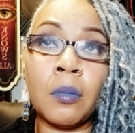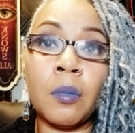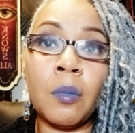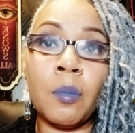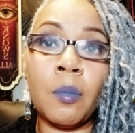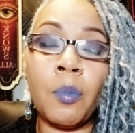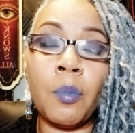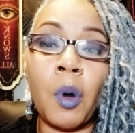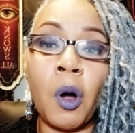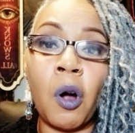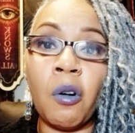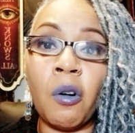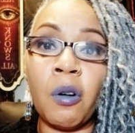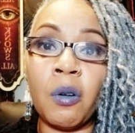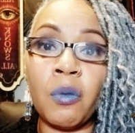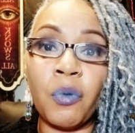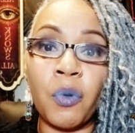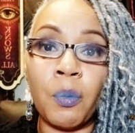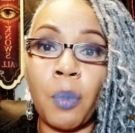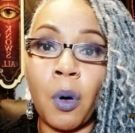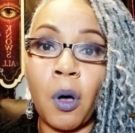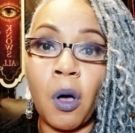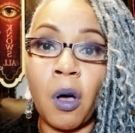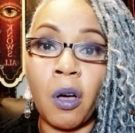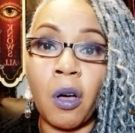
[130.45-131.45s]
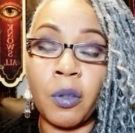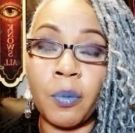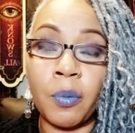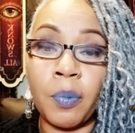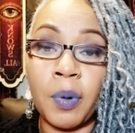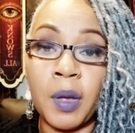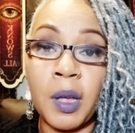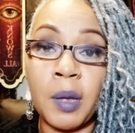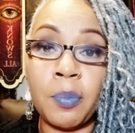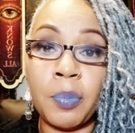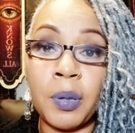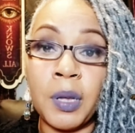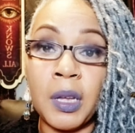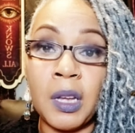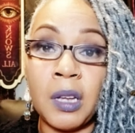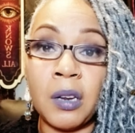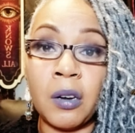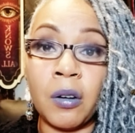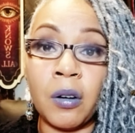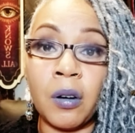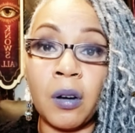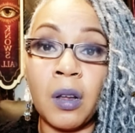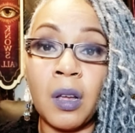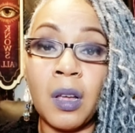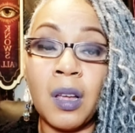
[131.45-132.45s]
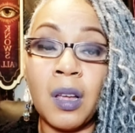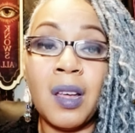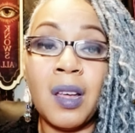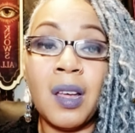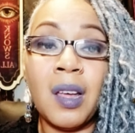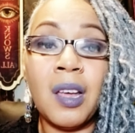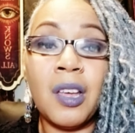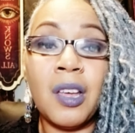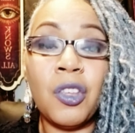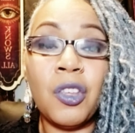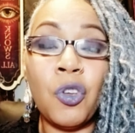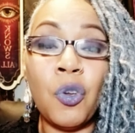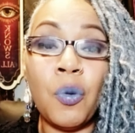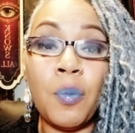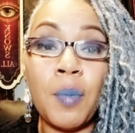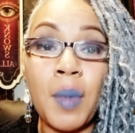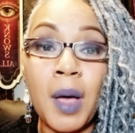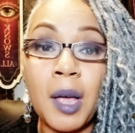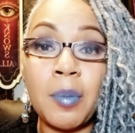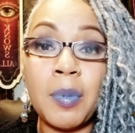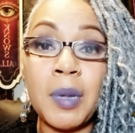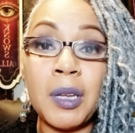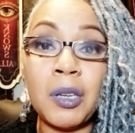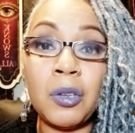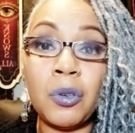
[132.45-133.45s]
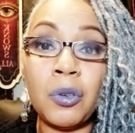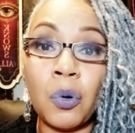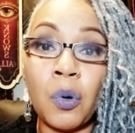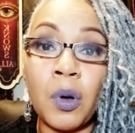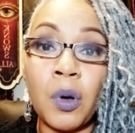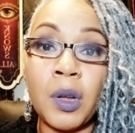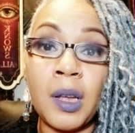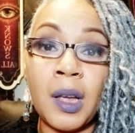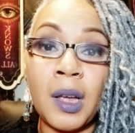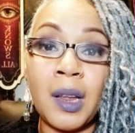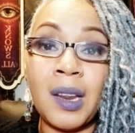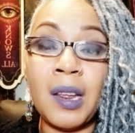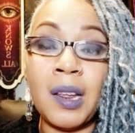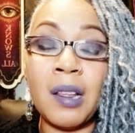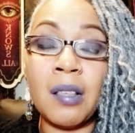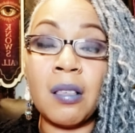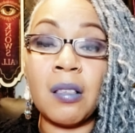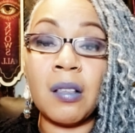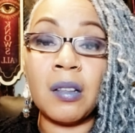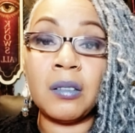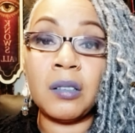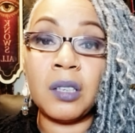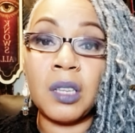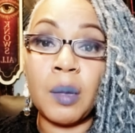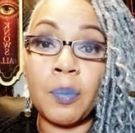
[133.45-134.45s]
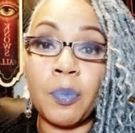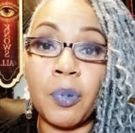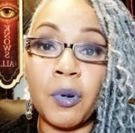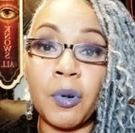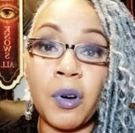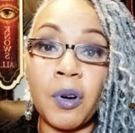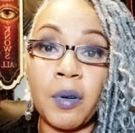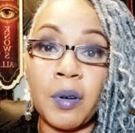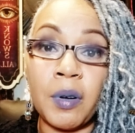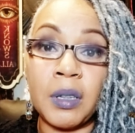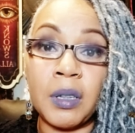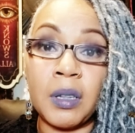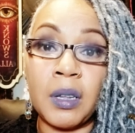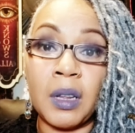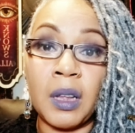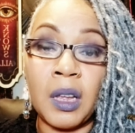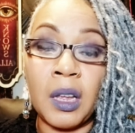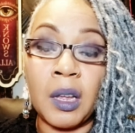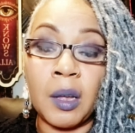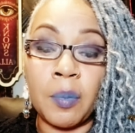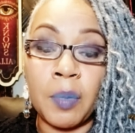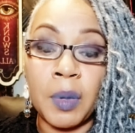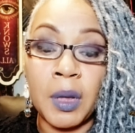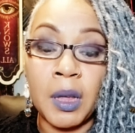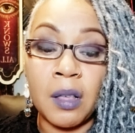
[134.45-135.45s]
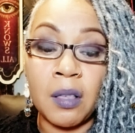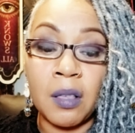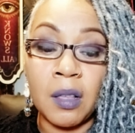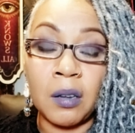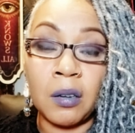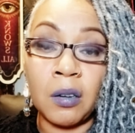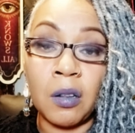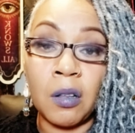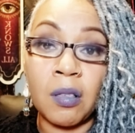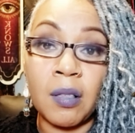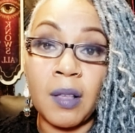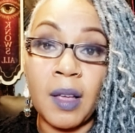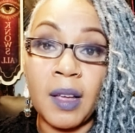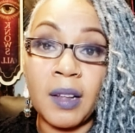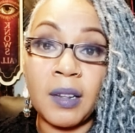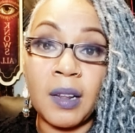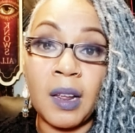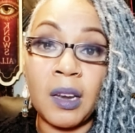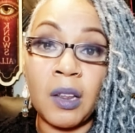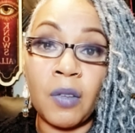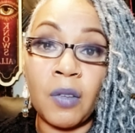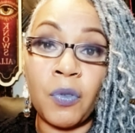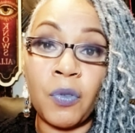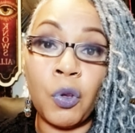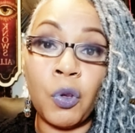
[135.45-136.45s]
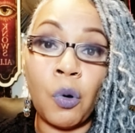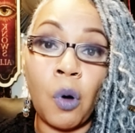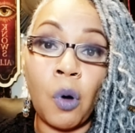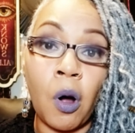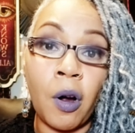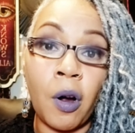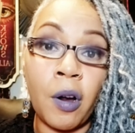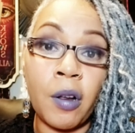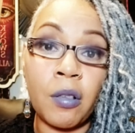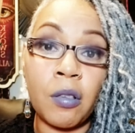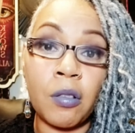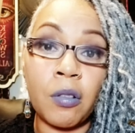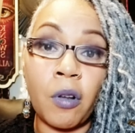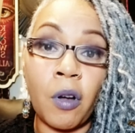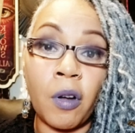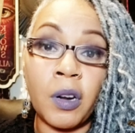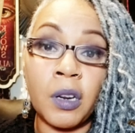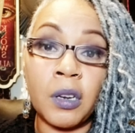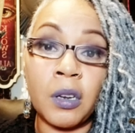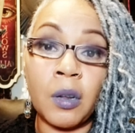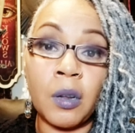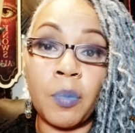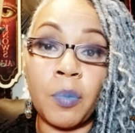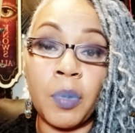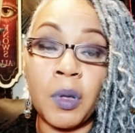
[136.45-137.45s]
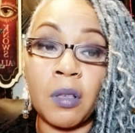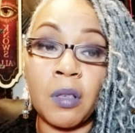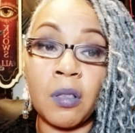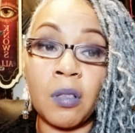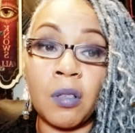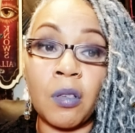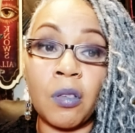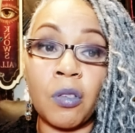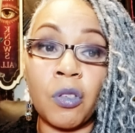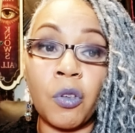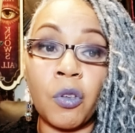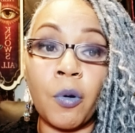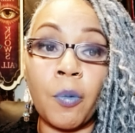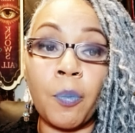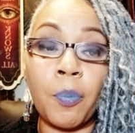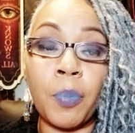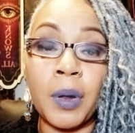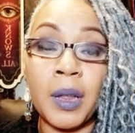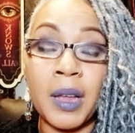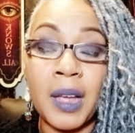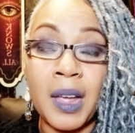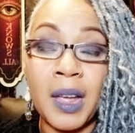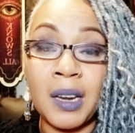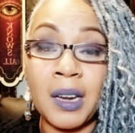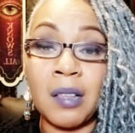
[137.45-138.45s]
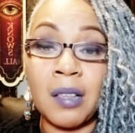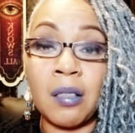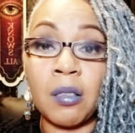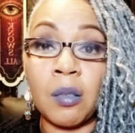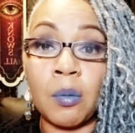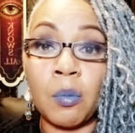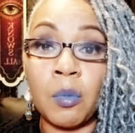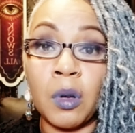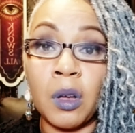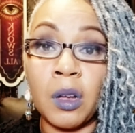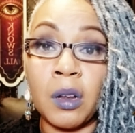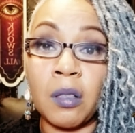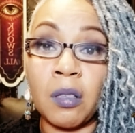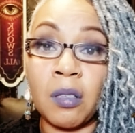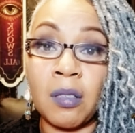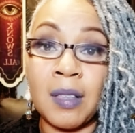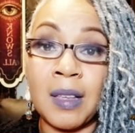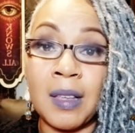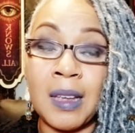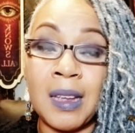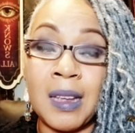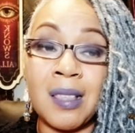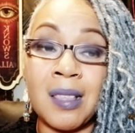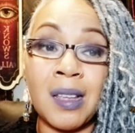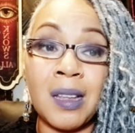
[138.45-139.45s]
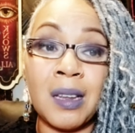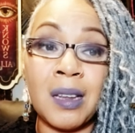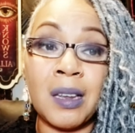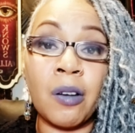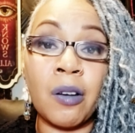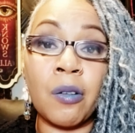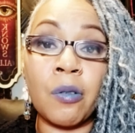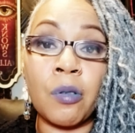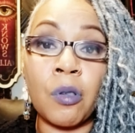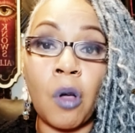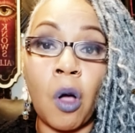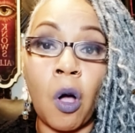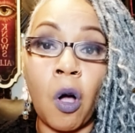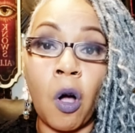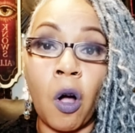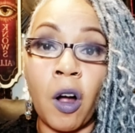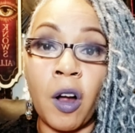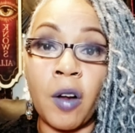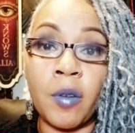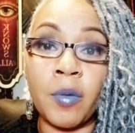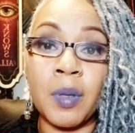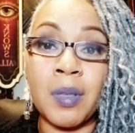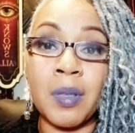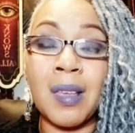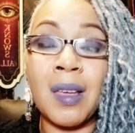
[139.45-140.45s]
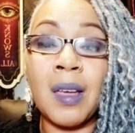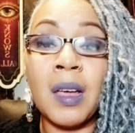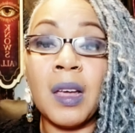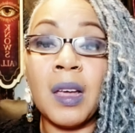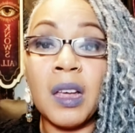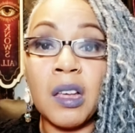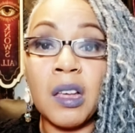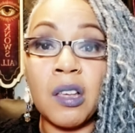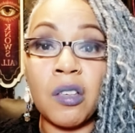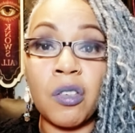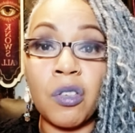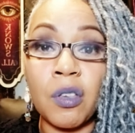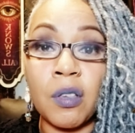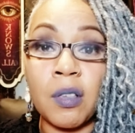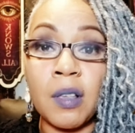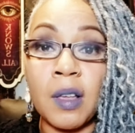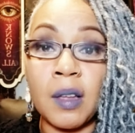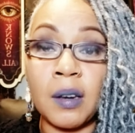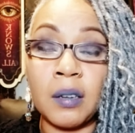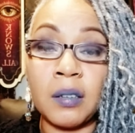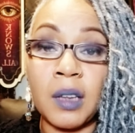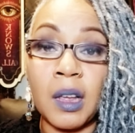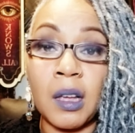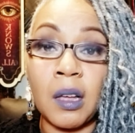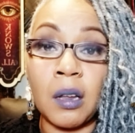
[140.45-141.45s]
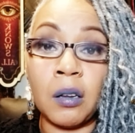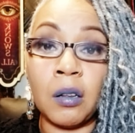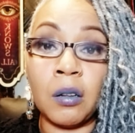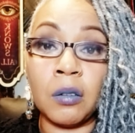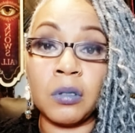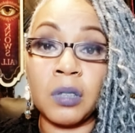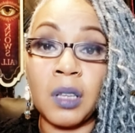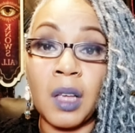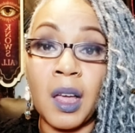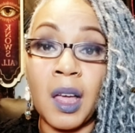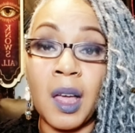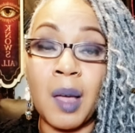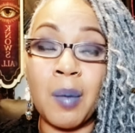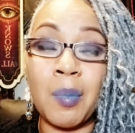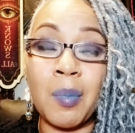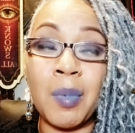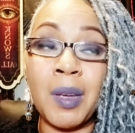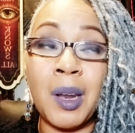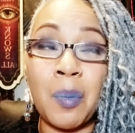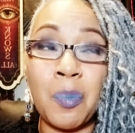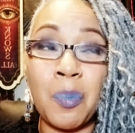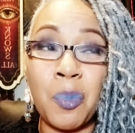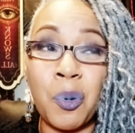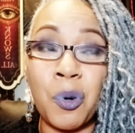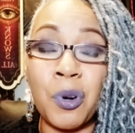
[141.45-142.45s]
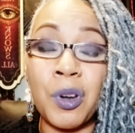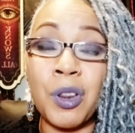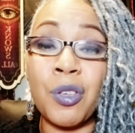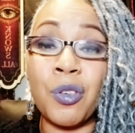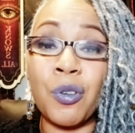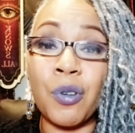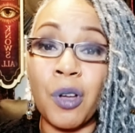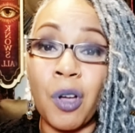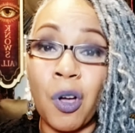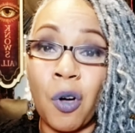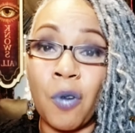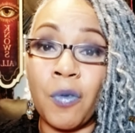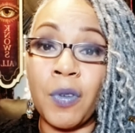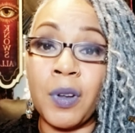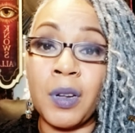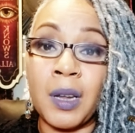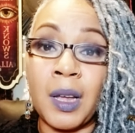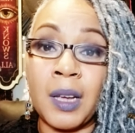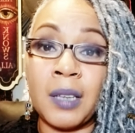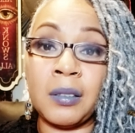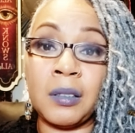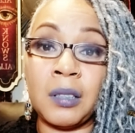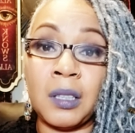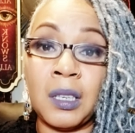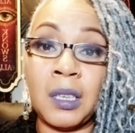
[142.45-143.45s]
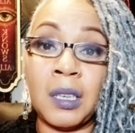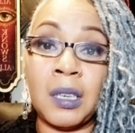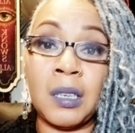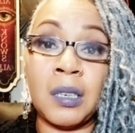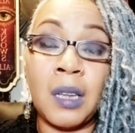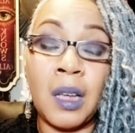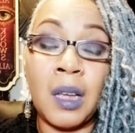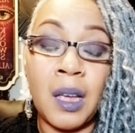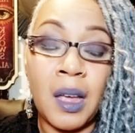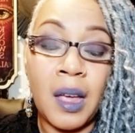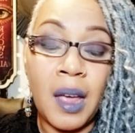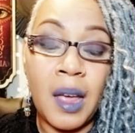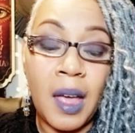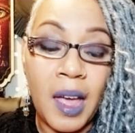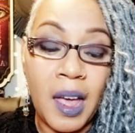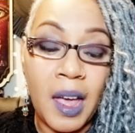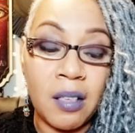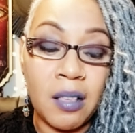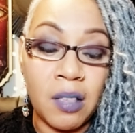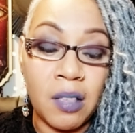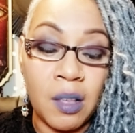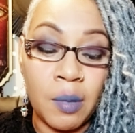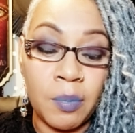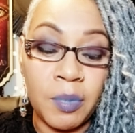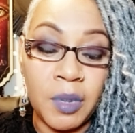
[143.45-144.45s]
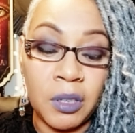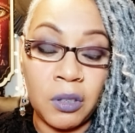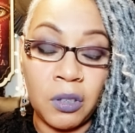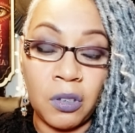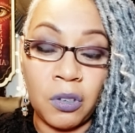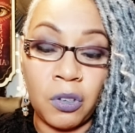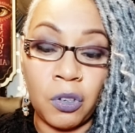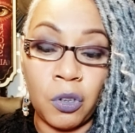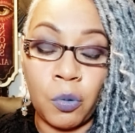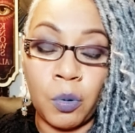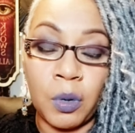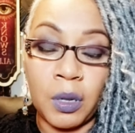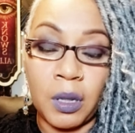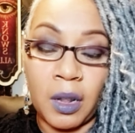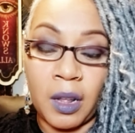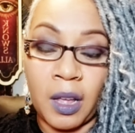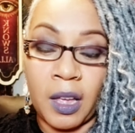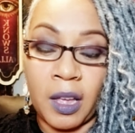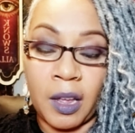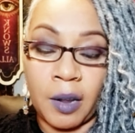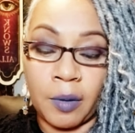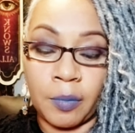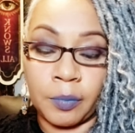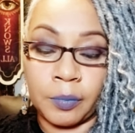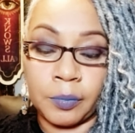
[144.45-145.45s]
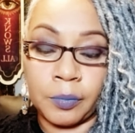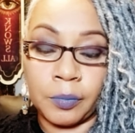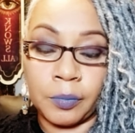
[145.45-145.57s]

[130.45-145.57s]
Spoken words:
Borrowing from Paul to pay Peter. You might be doing that. It's a temporary thing, because it looks like that if you are starting a business, you're planting some good seeds and there's harvest. It's just going to take a little time. And I'm pretty sure COVID-19 has something to do with that.